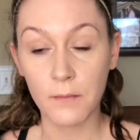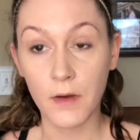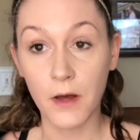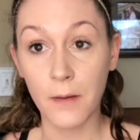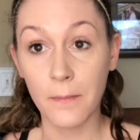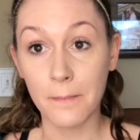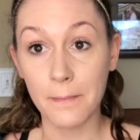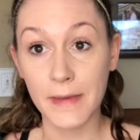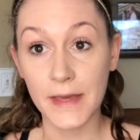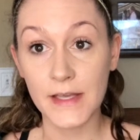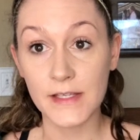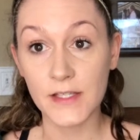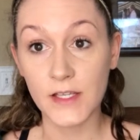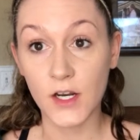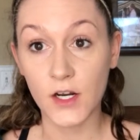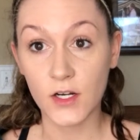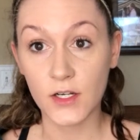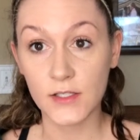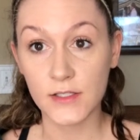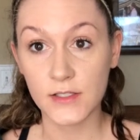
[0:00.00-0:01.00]
amazing
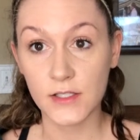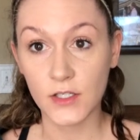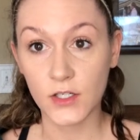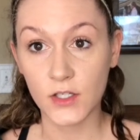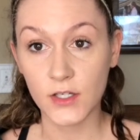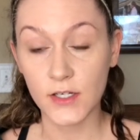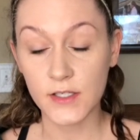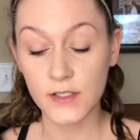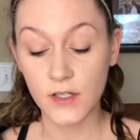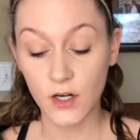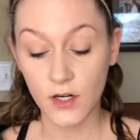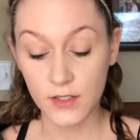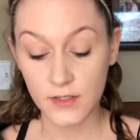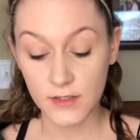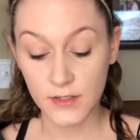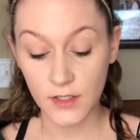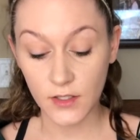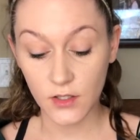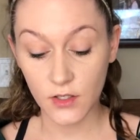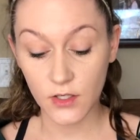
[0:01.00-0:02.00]
our concealer is. Our
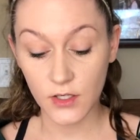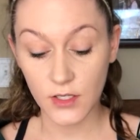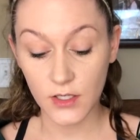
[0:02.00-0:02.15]
concealer